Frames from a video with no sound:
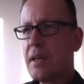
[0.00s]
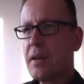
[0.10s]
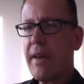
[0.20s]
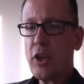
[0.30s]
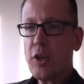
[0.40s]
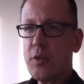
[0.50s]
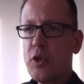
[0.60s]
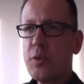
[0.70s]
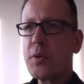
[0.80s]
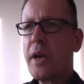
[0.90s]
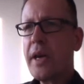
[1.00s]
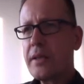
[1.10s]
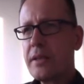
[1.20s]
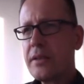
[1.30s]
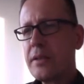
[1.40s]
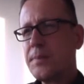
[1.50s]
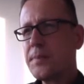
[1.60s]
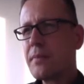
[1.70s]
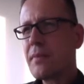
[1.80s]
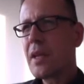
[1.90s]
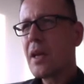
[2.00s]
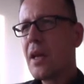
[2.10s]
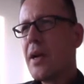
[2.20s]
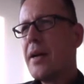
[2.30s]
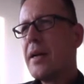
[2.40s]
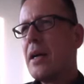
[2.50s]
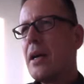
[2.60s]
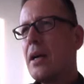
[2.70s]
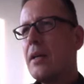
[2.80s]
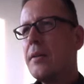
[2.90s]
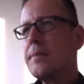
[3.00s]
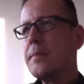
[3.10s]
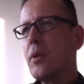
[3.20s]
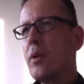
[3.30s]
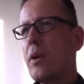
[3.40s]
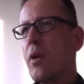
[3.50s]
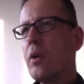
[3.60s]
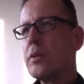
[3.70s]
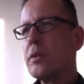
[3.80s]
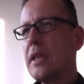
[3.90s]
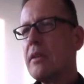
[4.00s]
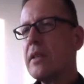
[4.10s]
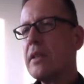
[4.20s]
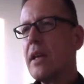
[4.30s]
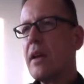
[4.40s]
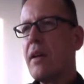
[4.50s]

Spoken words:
vacuum tube collectors, or also even